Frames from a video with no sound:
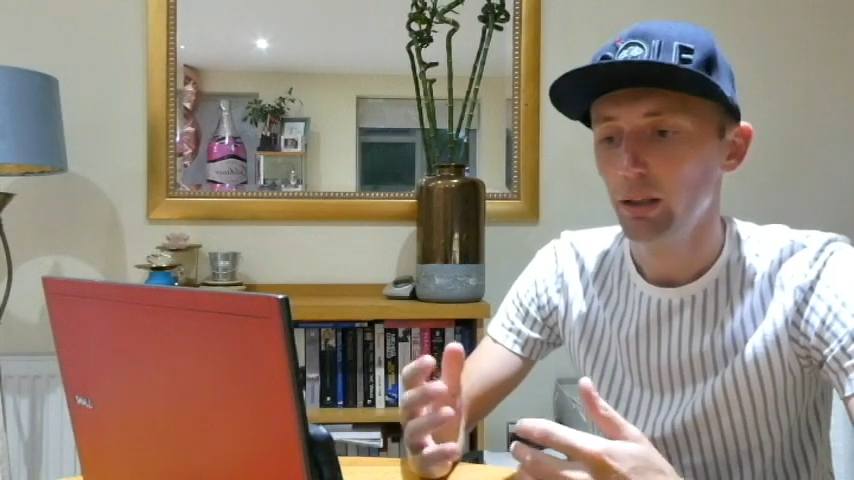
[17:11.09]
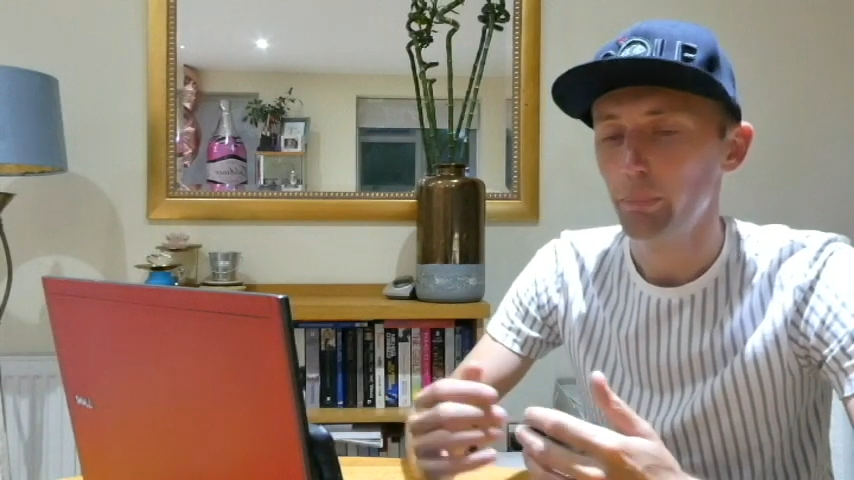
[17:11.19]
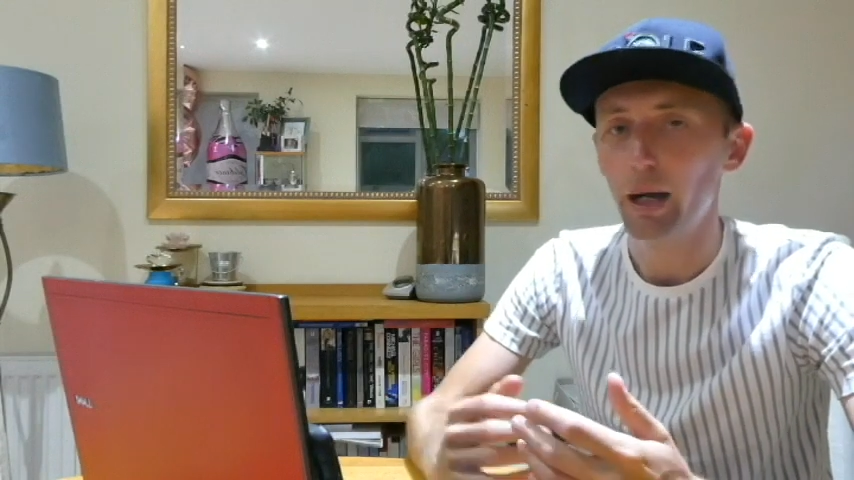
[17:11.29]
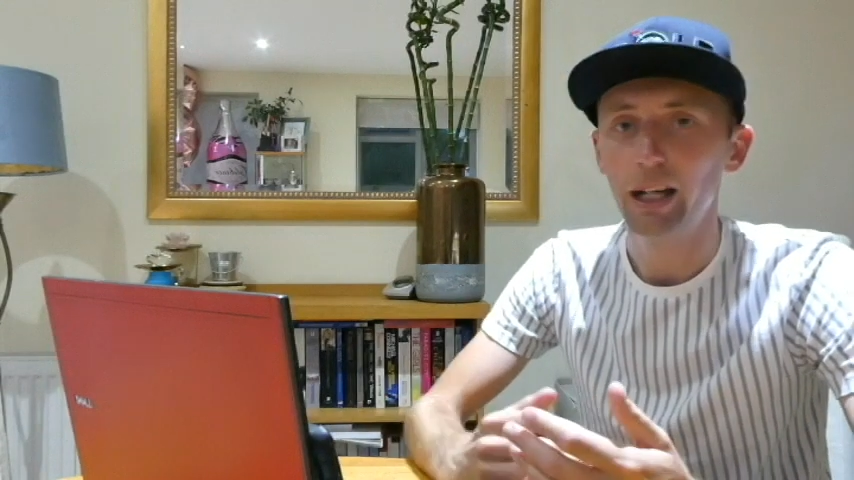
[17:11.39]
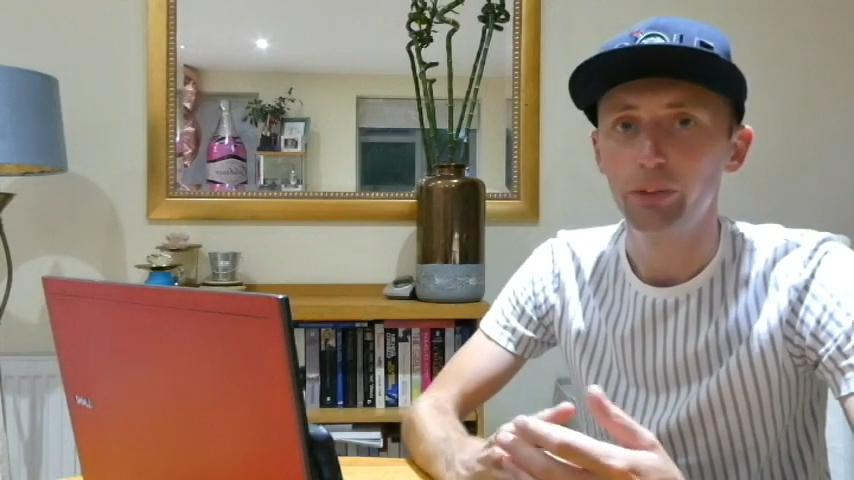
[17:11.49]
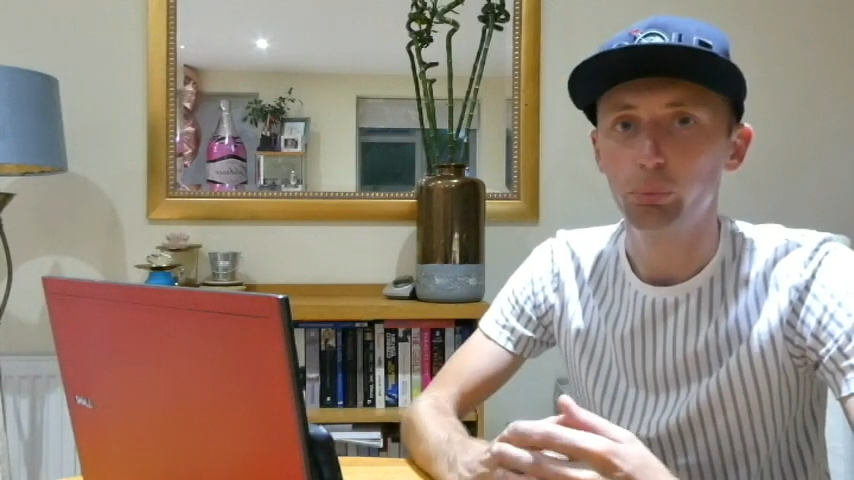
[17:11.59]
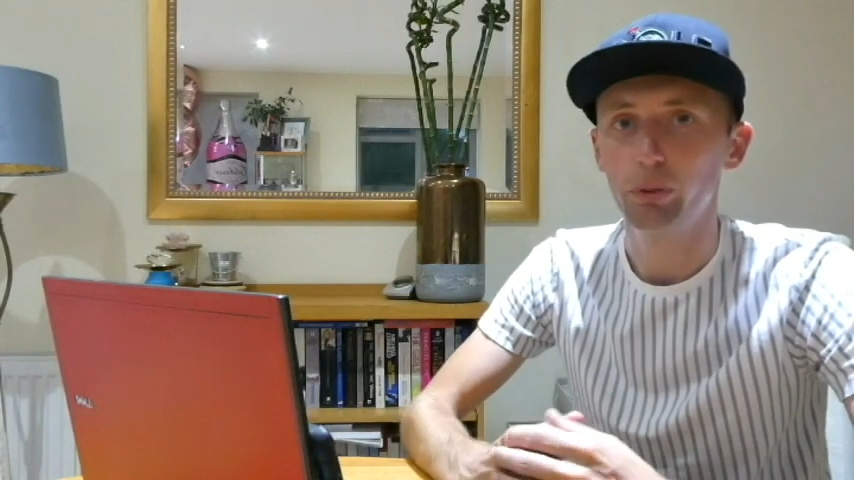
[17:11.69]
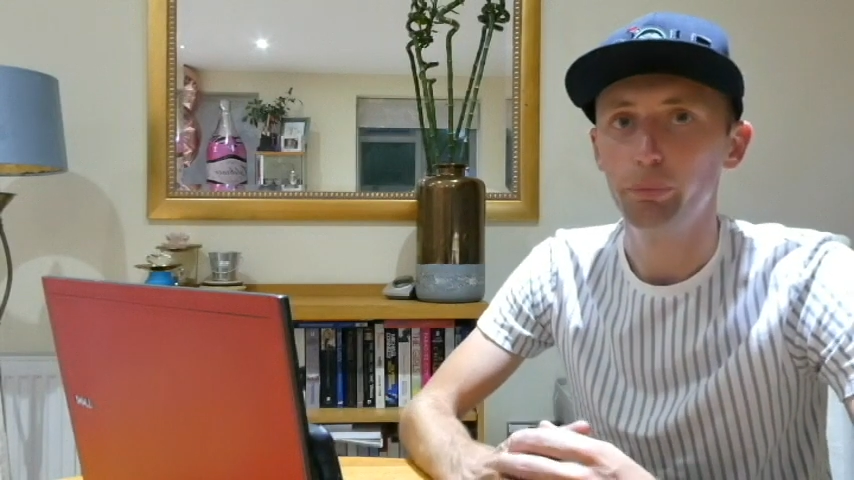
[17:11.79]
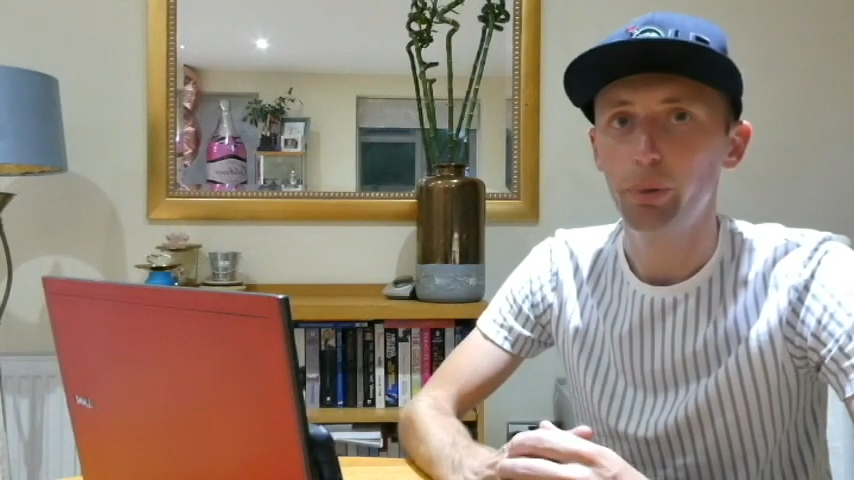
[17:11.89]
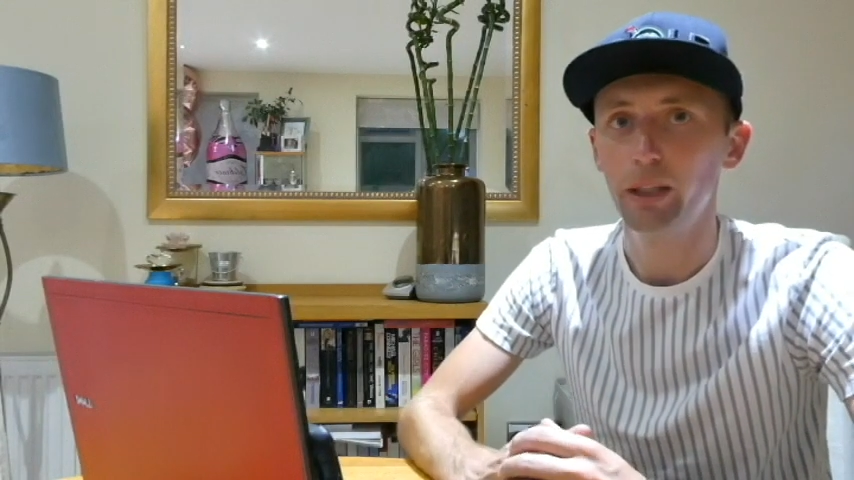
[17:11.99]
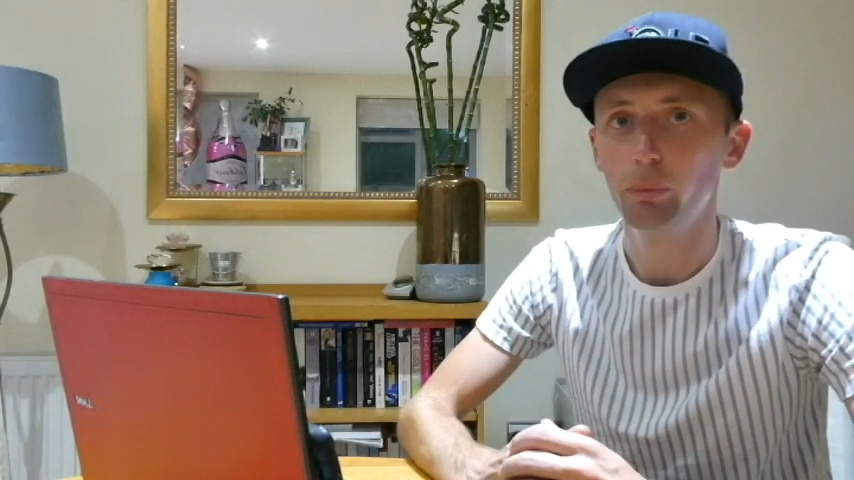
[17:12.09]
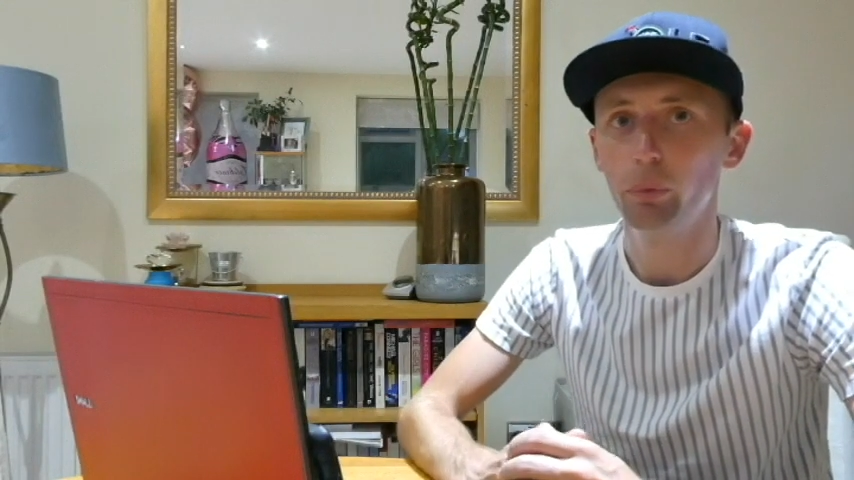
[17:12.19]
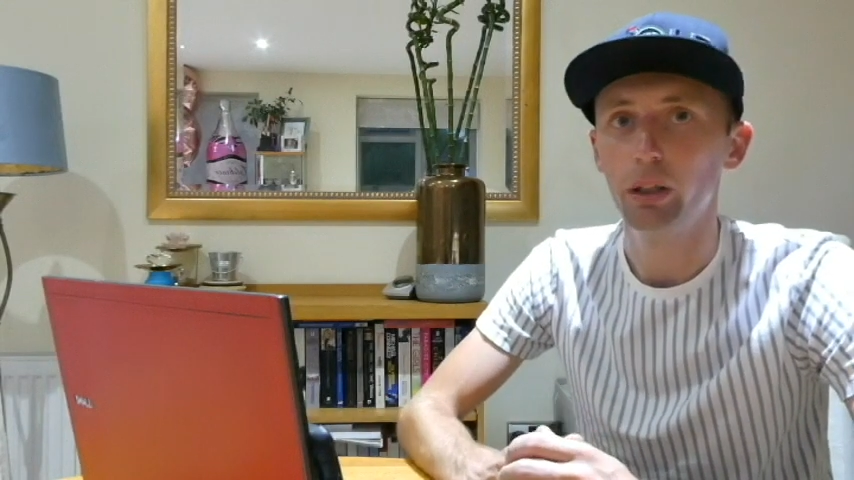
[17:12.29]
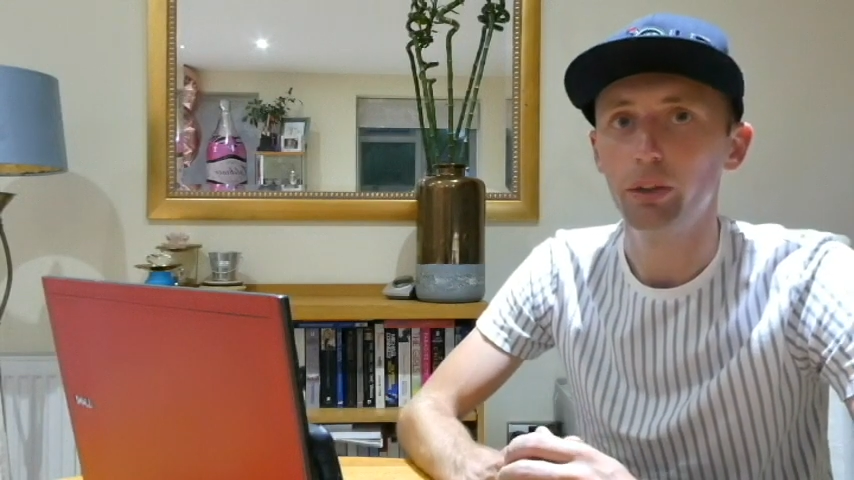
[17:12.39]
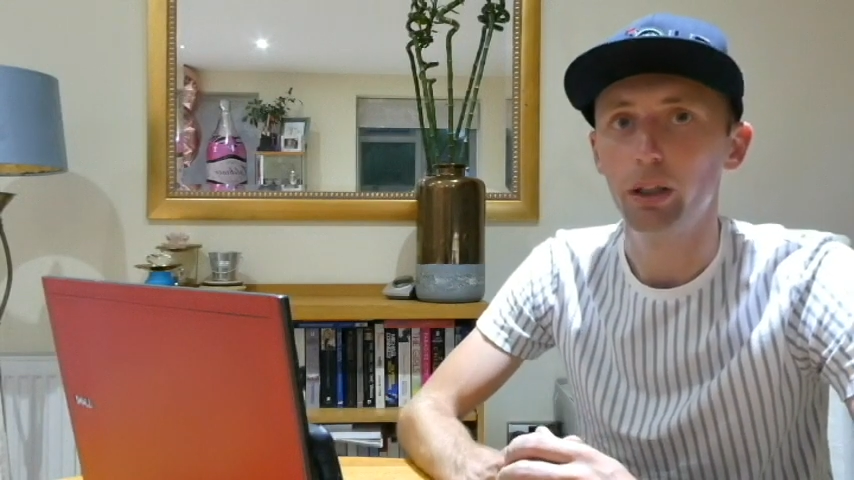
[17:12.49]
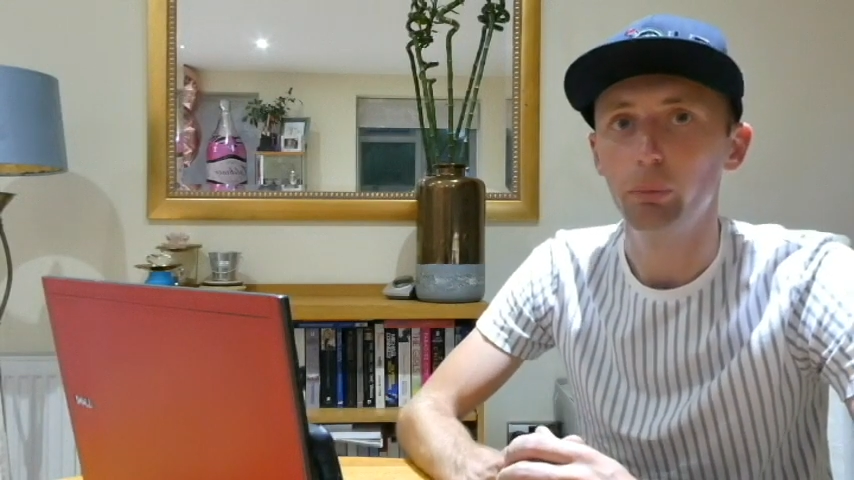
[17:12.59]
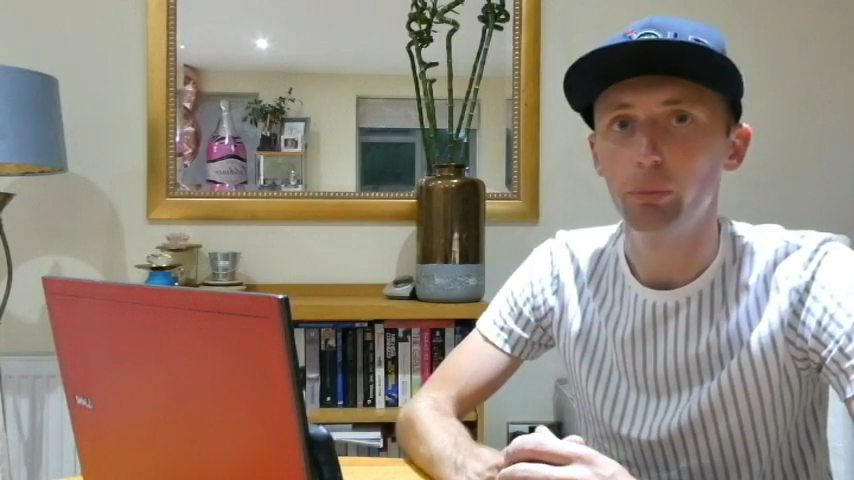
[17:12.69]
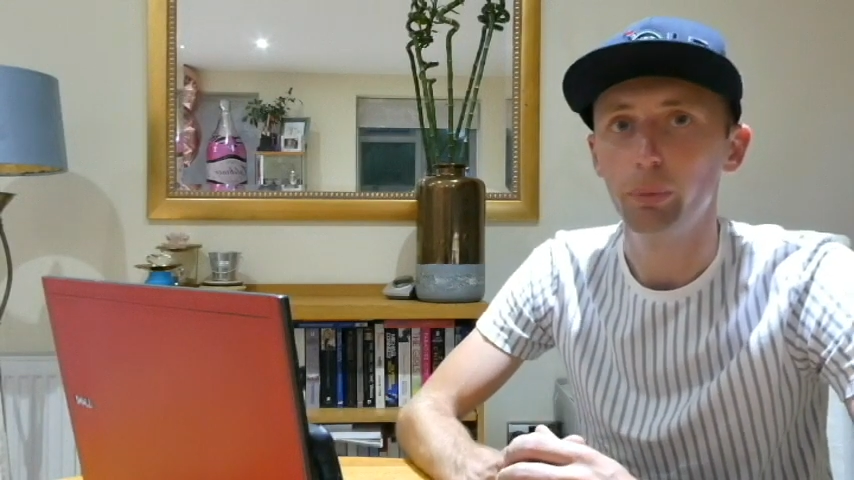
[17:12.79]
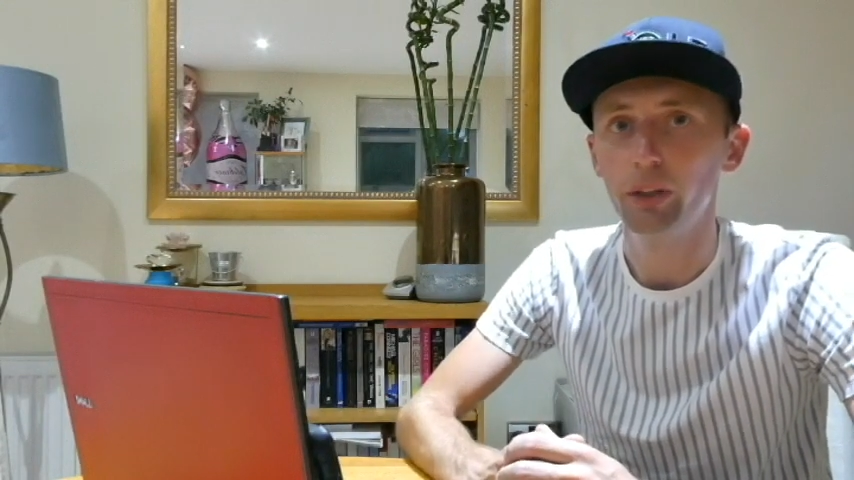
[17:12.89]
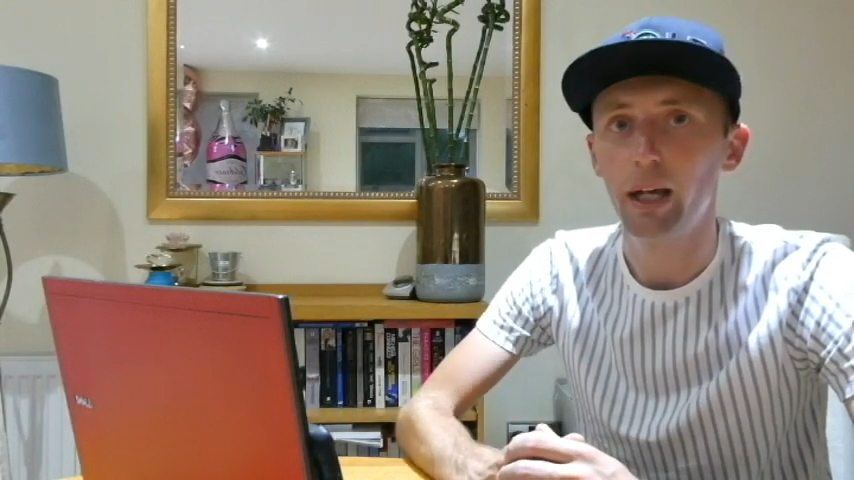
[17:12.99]
But as with Pedham, when I done it
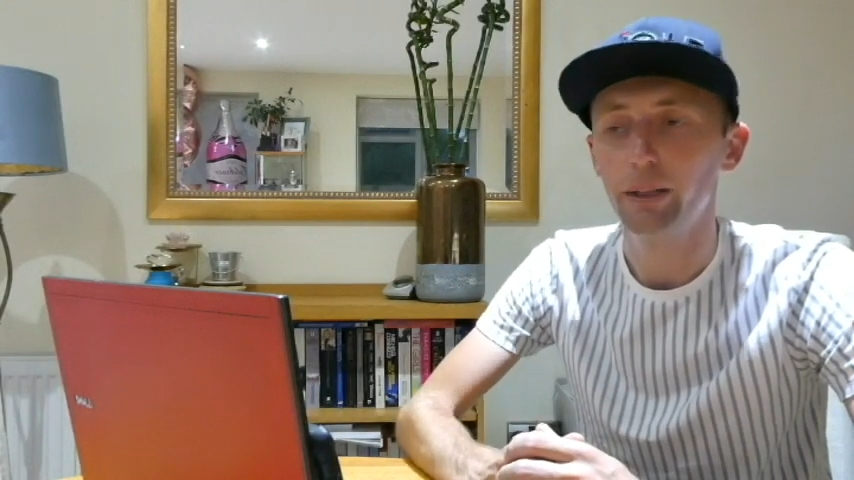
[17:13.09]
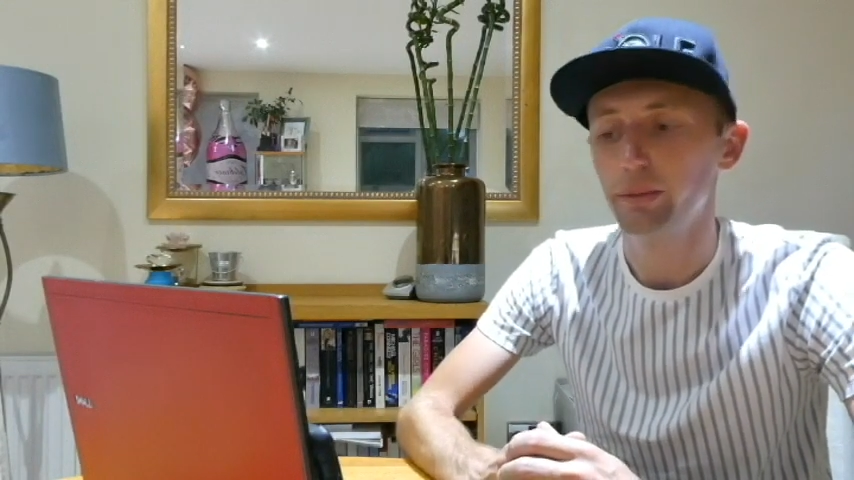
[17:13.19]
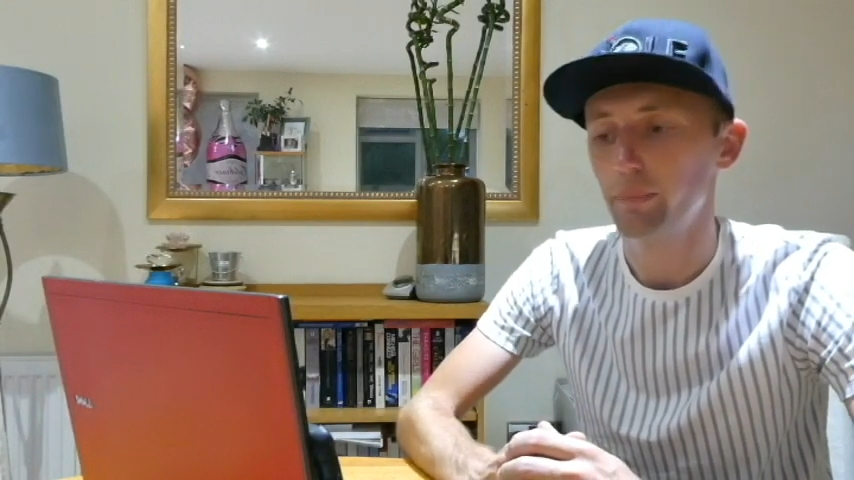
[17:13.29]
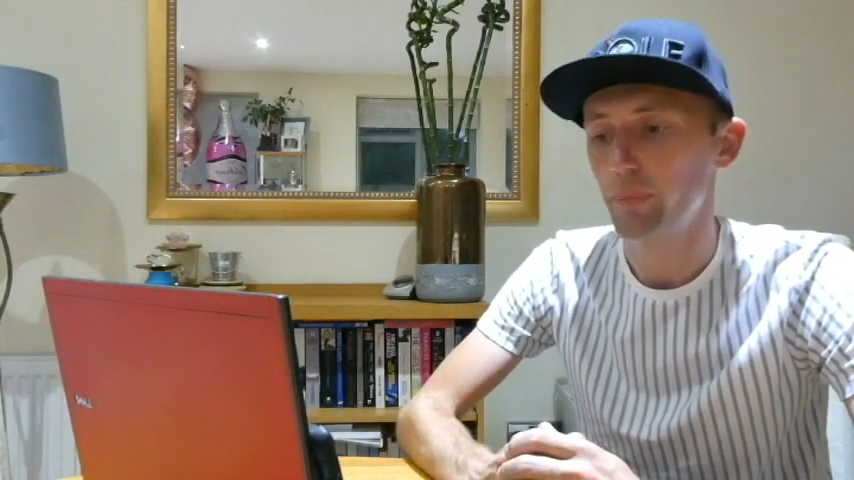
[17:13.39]
with my dad,